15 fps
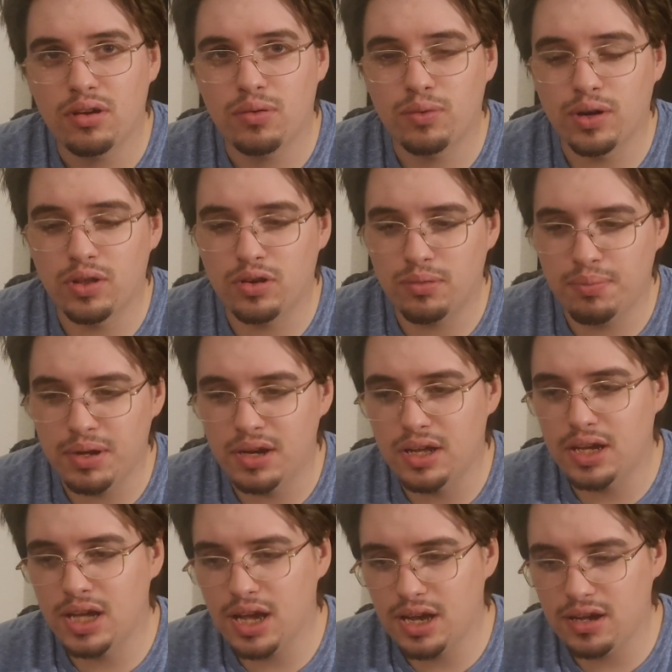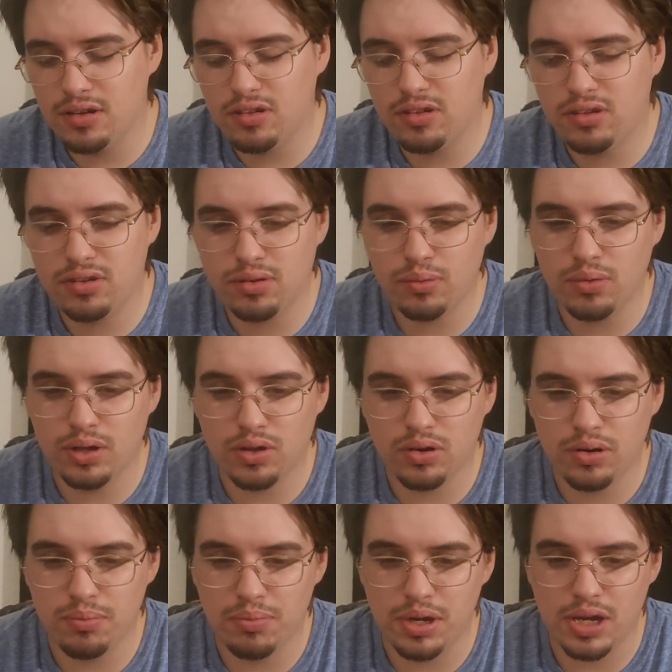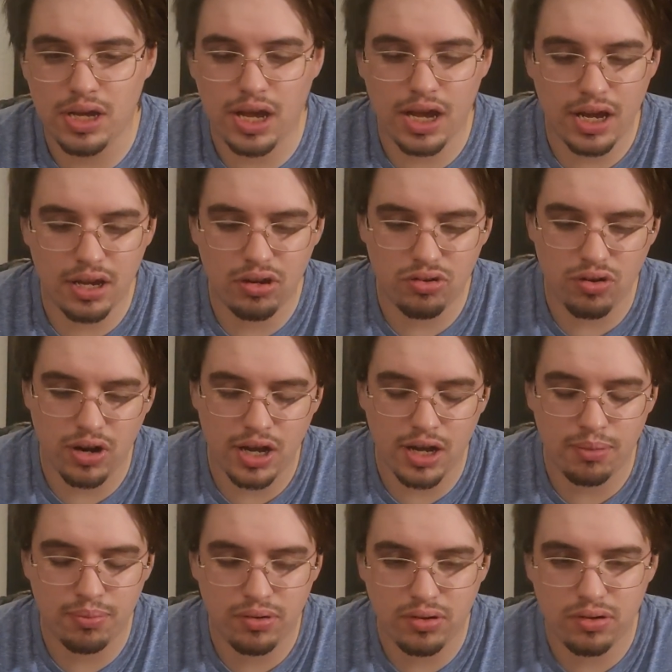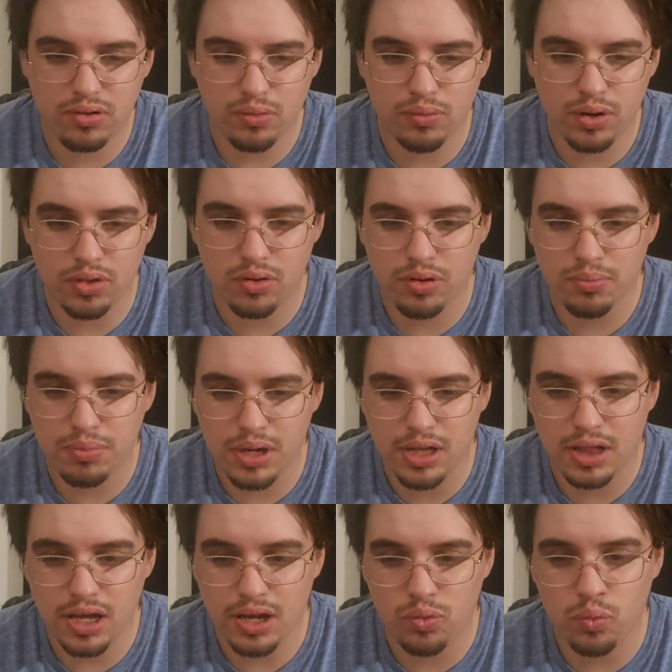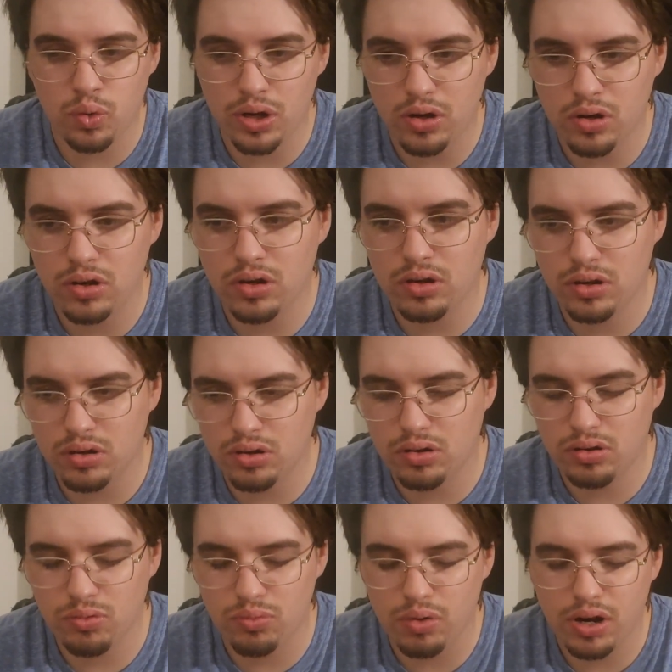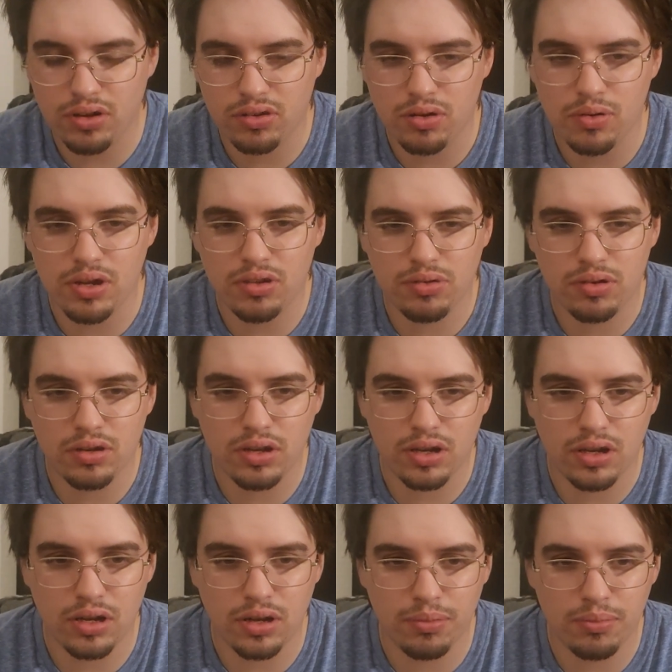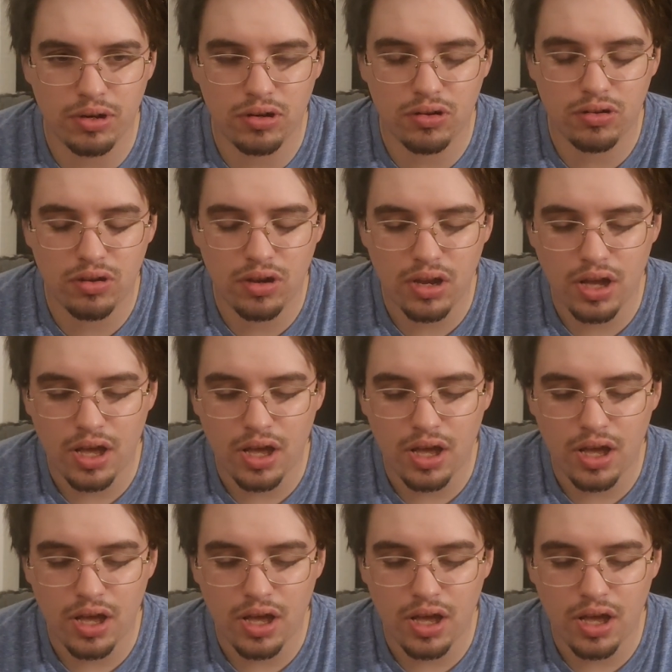Whether it be negates, whether it be hand traps, whether it be like weird Rescue Ace mirrors.